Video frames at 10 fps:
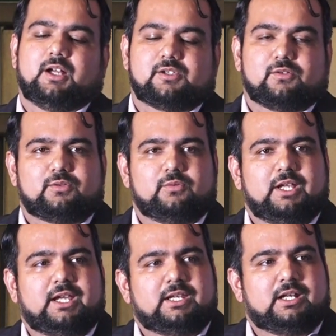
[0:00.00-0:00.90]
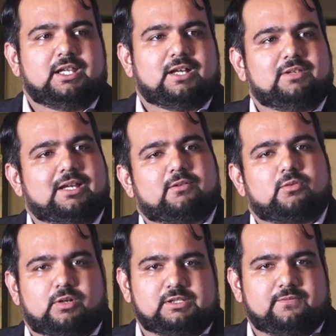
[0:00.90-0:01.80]
So today in India, we have a
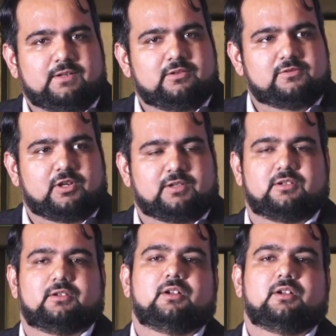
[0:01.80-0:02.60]
quasi-federal structure.